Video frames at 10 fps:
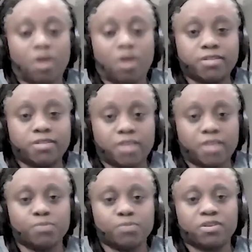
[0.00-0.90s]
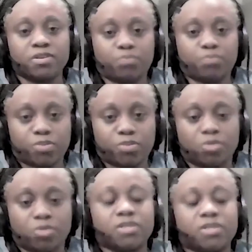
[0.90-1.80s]
contacts, burn,
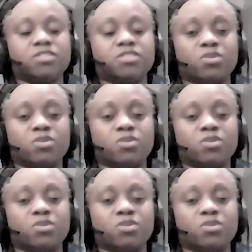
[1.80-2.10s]
good leads.